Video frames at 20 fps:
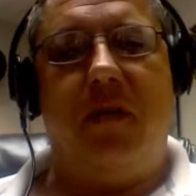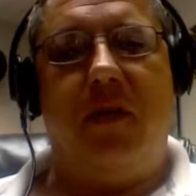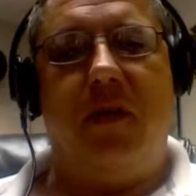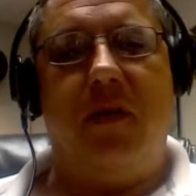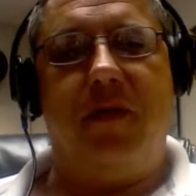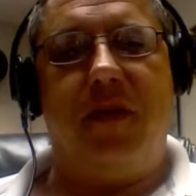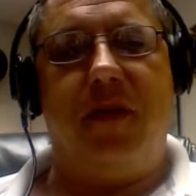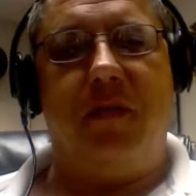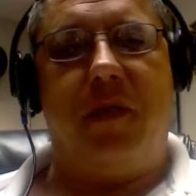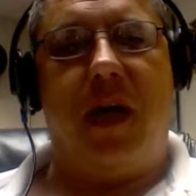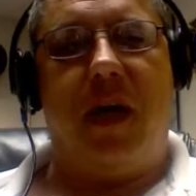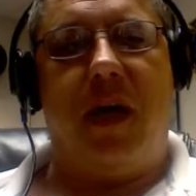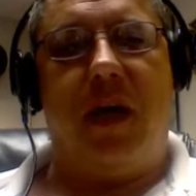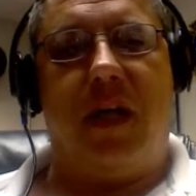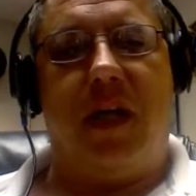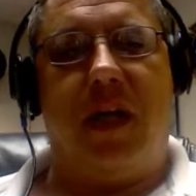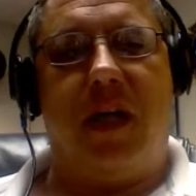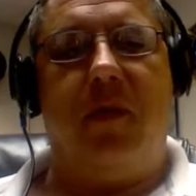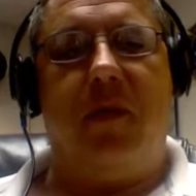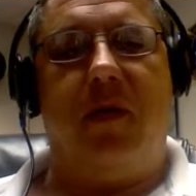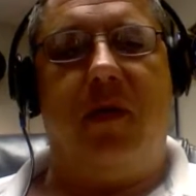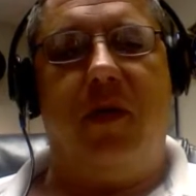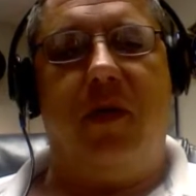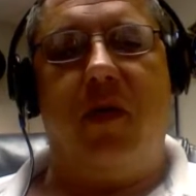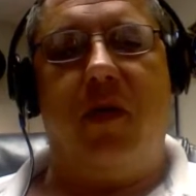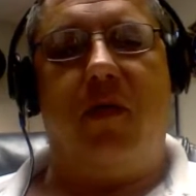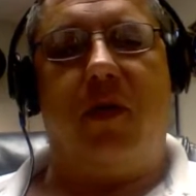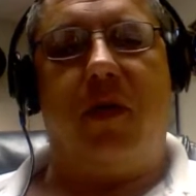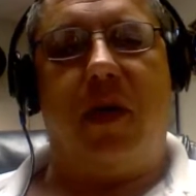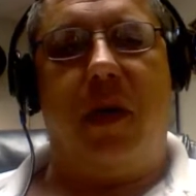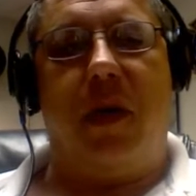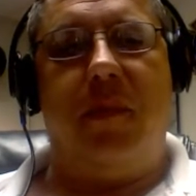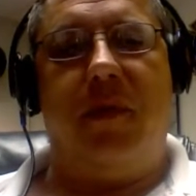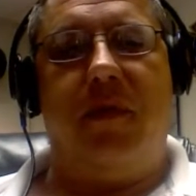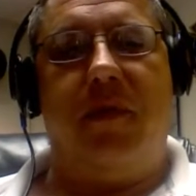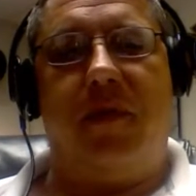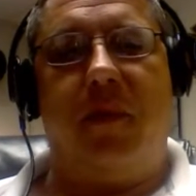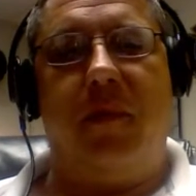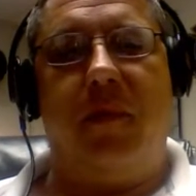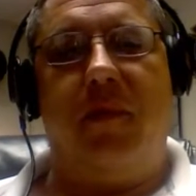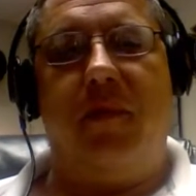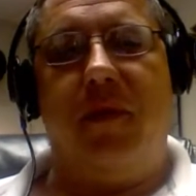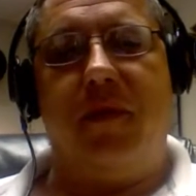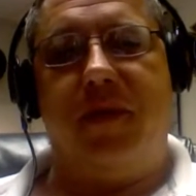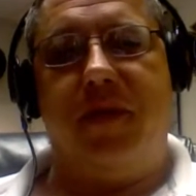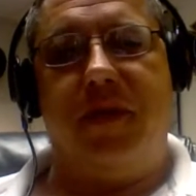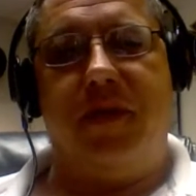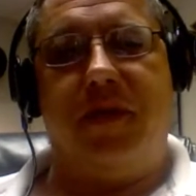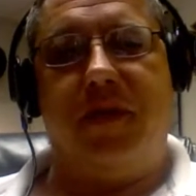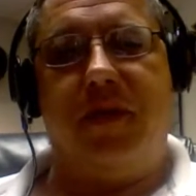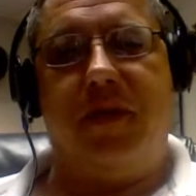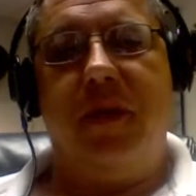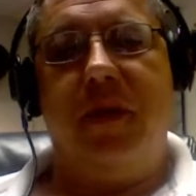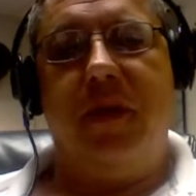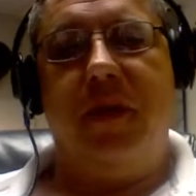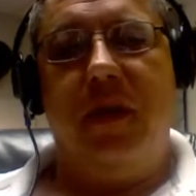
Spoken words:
some kind of chemical odor coming from it, which is